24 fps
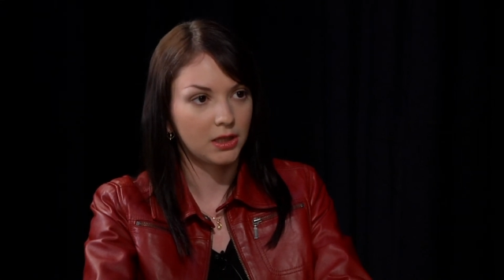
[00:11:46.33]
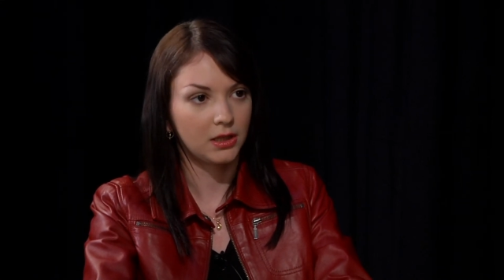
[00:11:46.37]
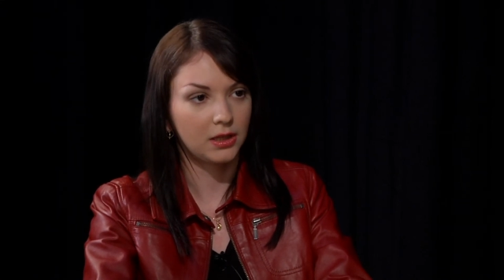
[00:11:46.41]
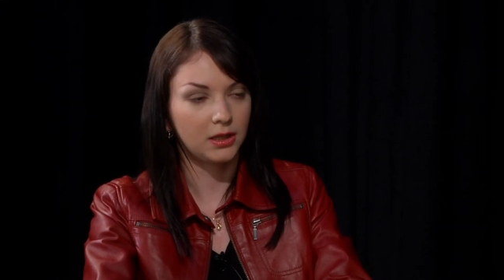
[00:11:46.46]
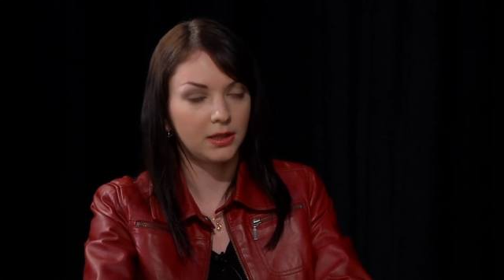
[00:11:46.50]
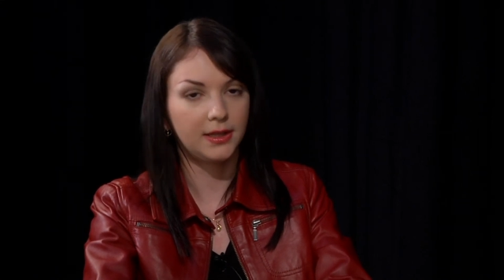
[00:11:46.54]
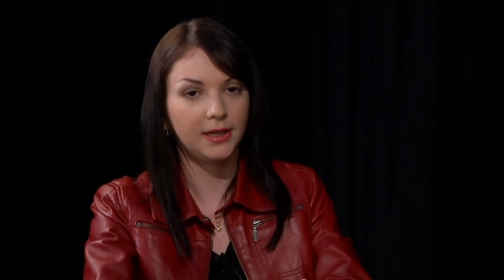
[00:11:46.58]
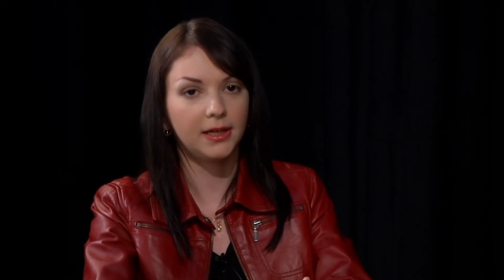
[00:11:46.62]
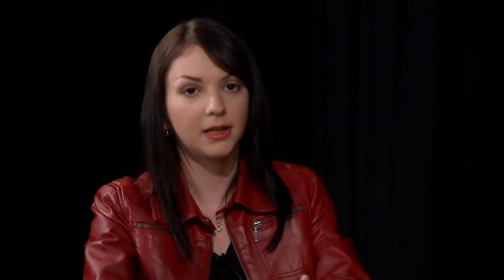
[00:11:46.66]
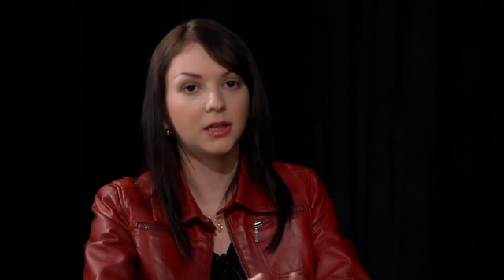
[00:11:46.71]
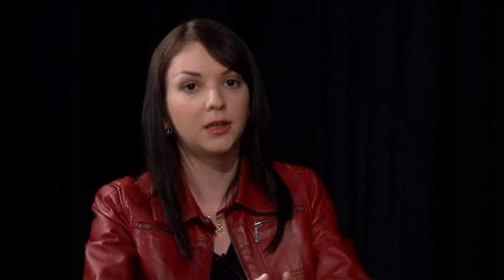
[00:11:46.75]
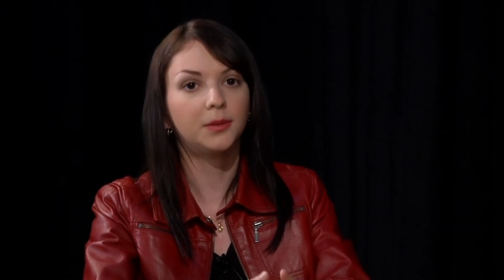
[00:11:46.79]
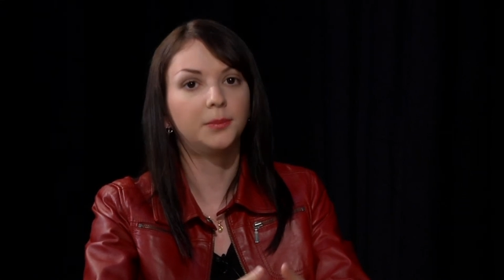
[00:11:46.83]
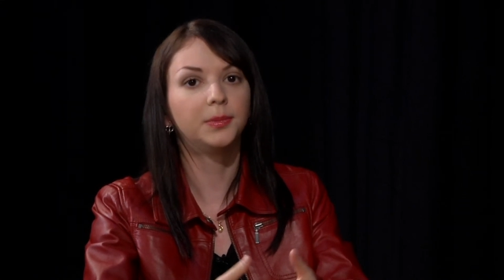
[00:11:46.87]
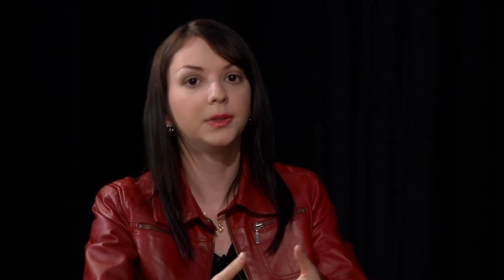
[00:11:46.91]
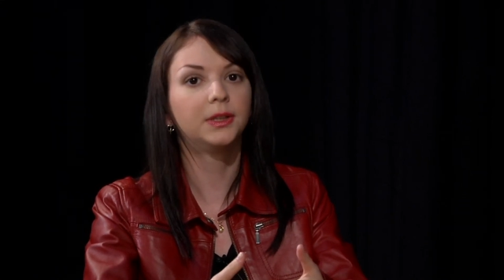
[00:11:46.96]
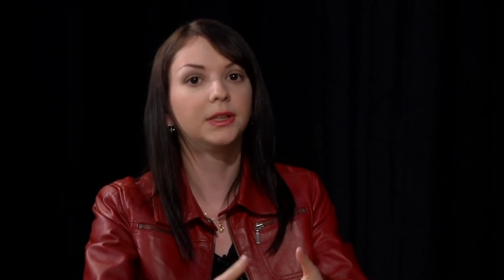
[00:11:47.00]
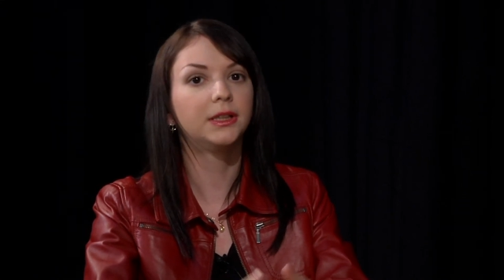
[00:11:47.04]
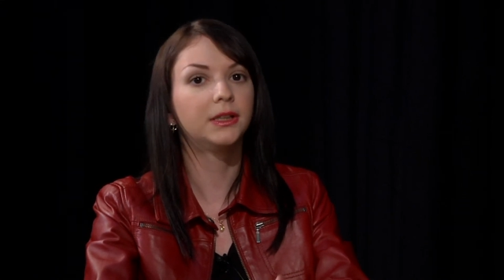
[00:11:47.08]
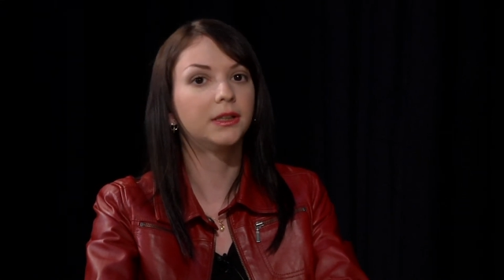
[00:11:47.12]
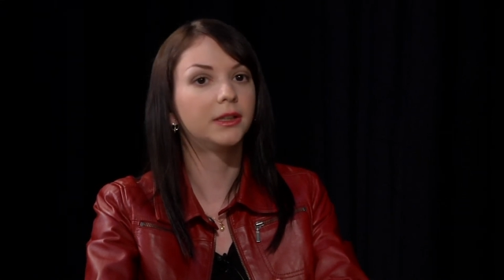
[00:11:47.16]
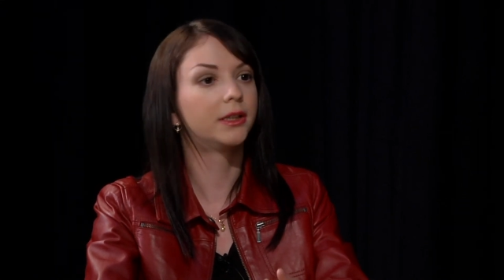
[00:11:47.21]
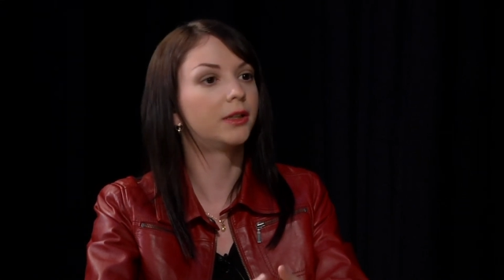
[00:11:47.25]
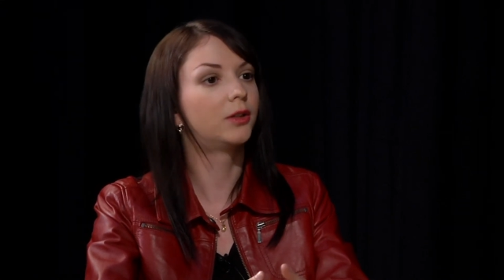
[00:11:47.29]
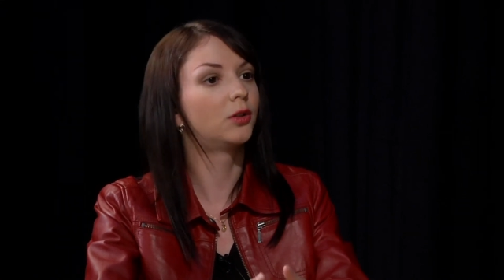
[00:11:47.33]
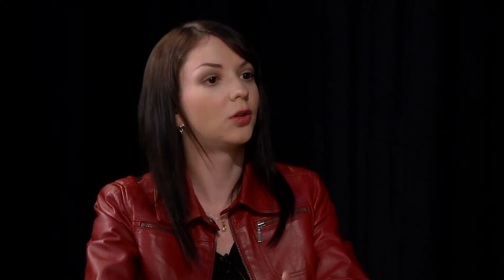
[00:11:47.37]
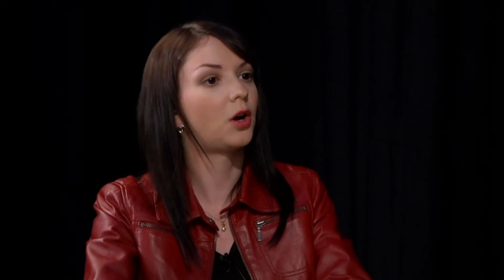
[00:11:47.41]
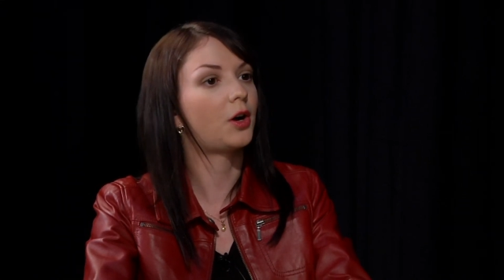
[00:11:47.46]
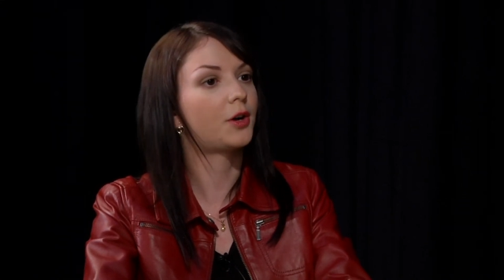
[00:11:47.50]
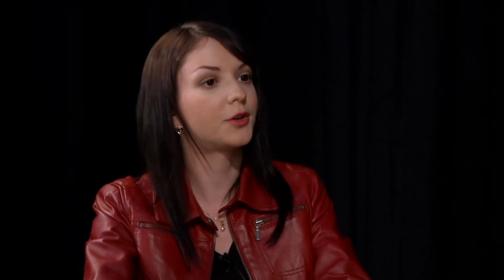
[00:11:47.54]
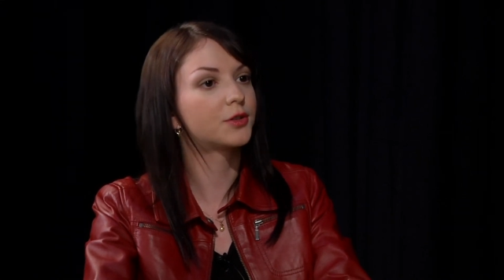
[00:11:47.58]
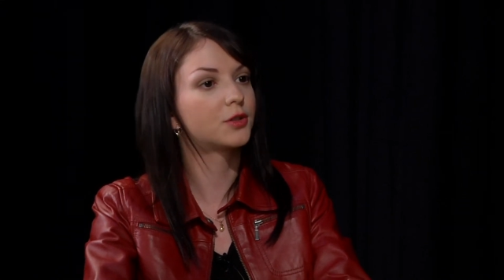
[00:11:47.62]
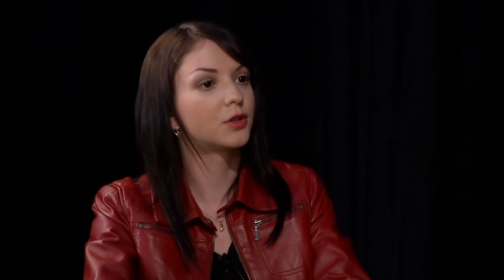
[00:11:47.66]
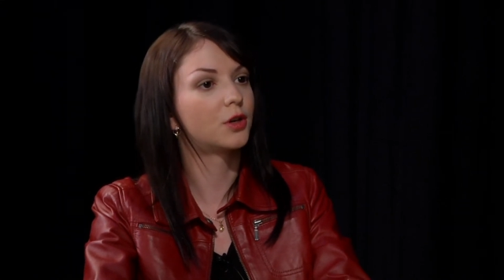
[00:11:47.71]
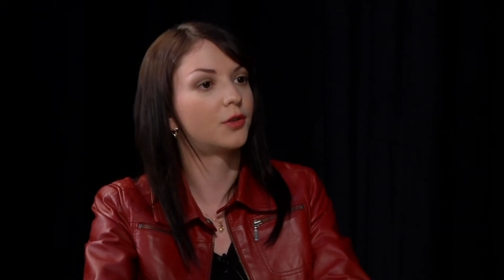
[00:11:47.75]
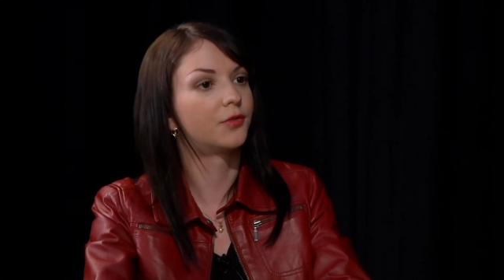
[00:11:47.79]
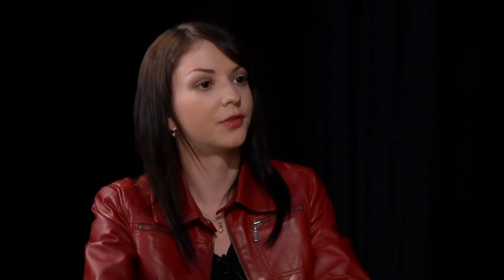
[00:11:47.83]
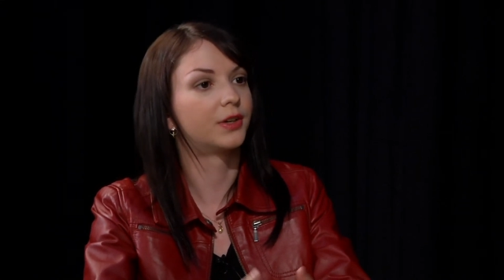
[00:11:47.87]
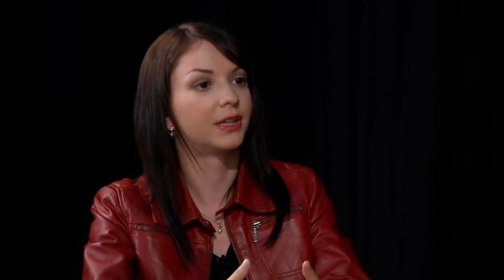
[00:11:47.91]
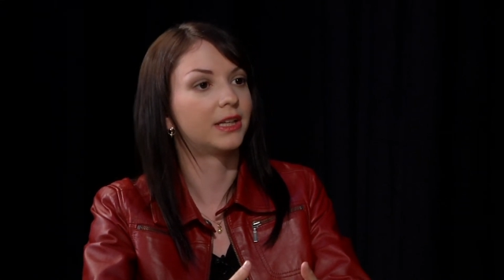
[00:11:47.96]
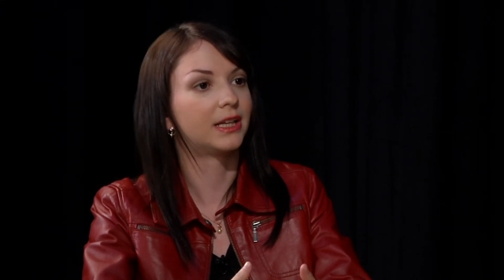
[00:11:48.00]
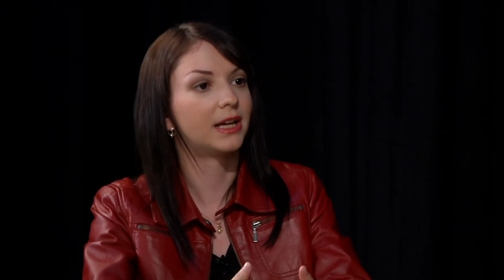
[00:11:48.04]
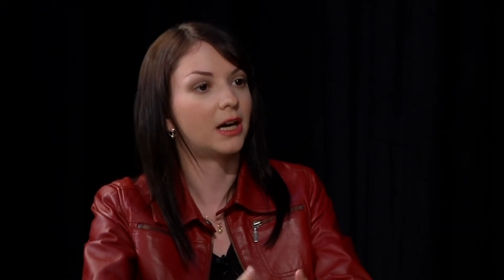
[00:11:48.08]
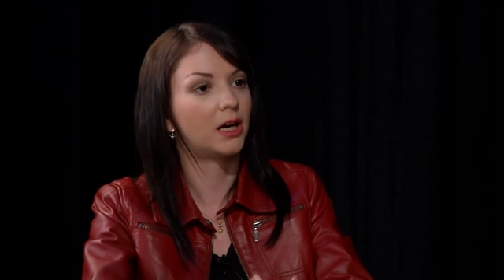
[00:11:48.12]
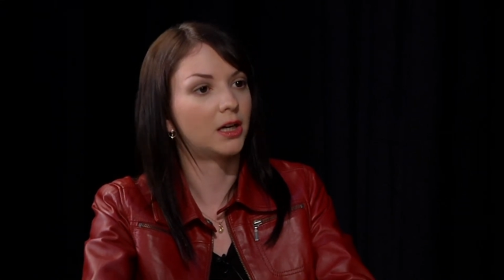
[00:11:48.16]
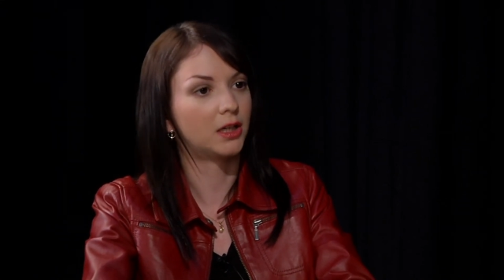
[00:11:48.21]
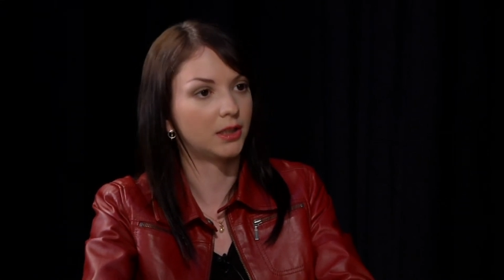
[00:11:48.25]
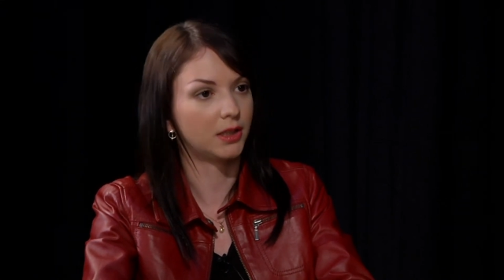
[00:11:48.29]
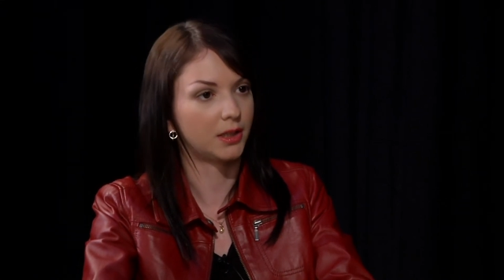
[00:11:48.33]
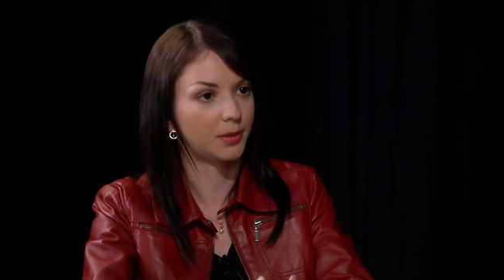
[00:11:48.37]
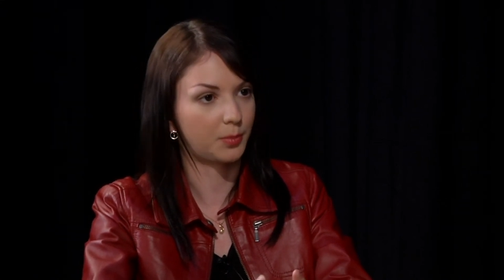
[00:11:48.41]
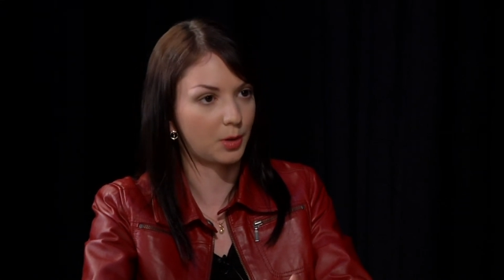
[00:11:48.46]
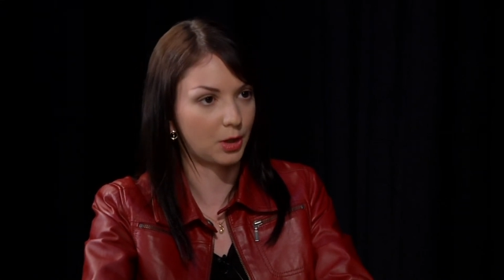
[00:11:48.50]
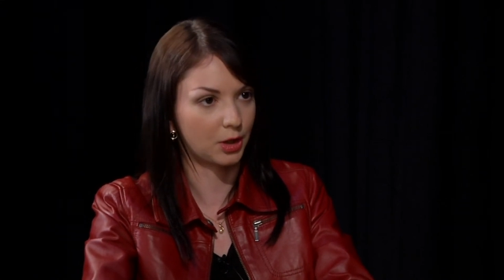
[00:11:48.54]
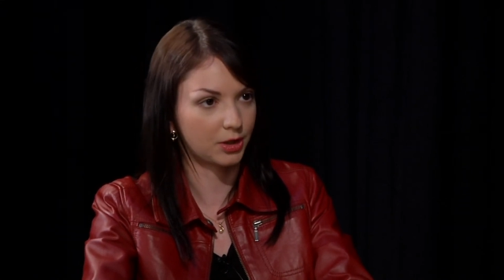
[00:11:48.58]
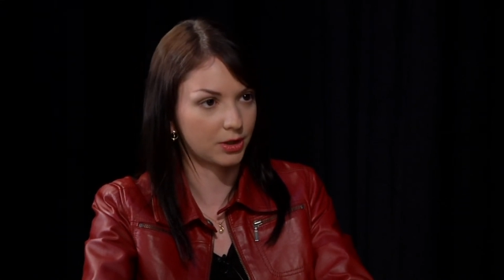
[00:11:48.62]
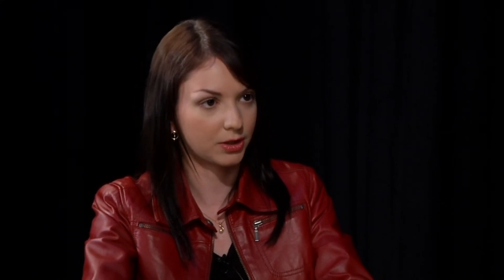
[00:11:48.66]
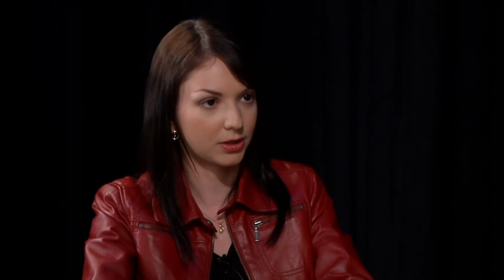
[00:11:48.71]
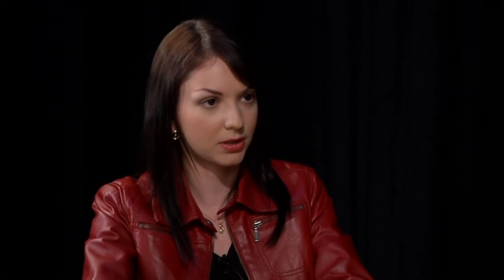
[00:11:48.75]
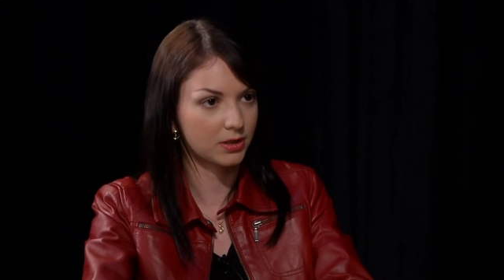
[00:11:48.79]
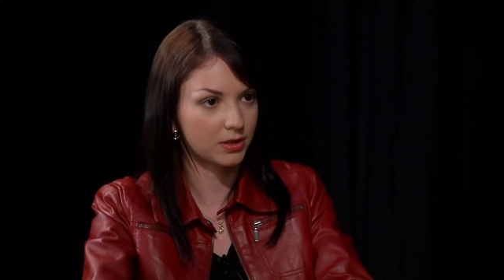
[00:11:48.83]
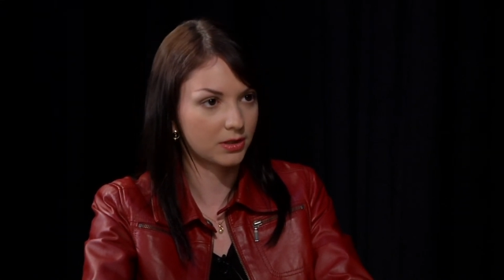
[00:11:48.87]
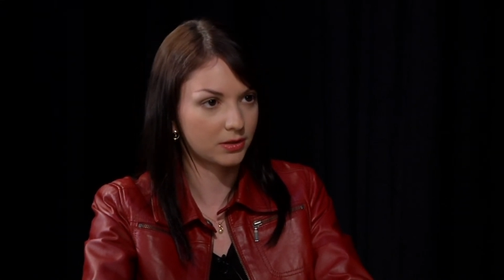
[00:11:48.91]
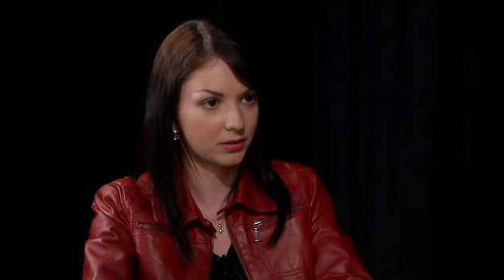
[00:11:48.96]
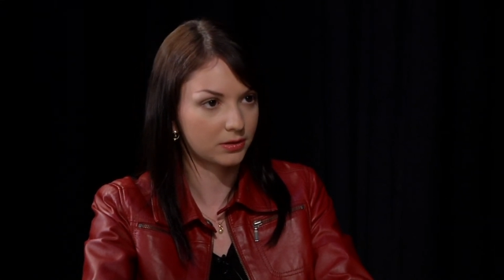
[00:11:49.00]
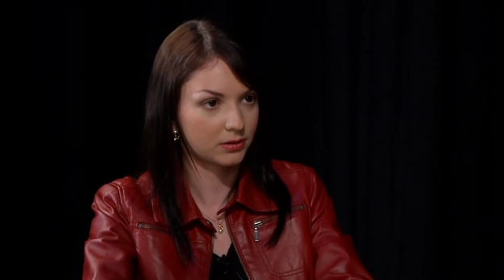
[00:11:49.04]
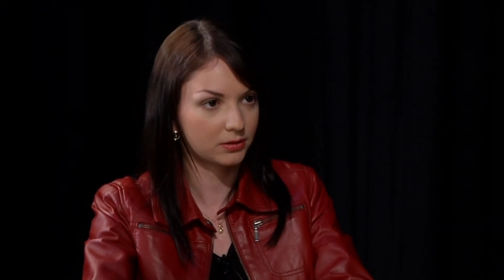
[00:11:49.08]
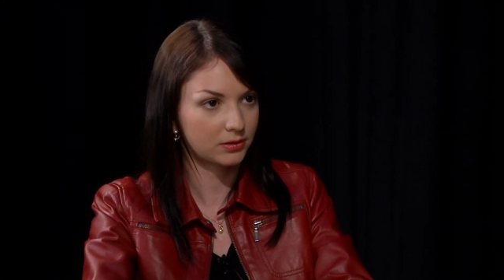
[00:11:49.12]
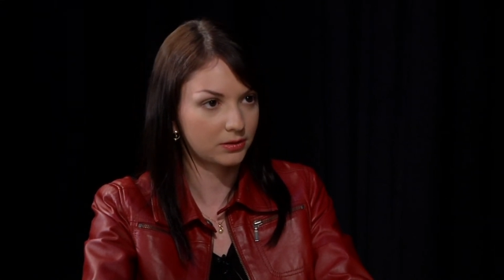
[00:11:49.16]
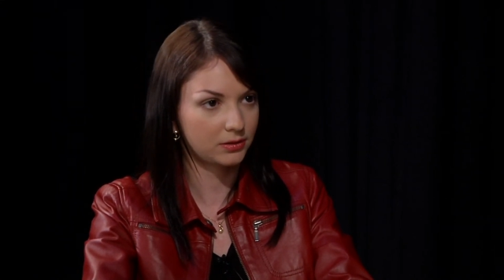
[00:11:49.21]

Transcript: they completely gloss over the ugly parts.